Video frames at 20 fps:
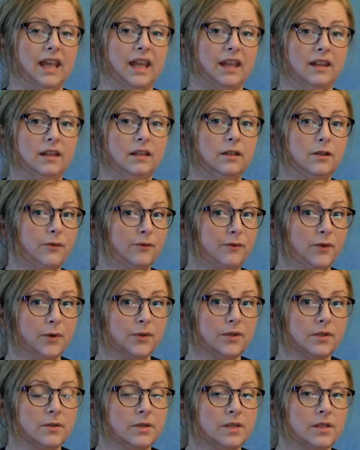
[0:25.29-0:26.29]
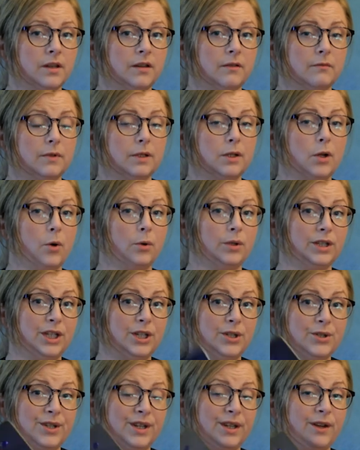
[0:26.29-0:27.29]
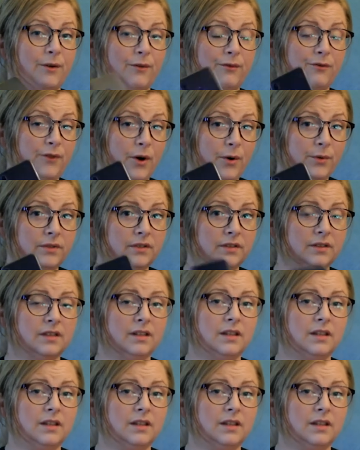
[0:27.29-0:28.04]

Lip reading: edit your photos with only using your phone.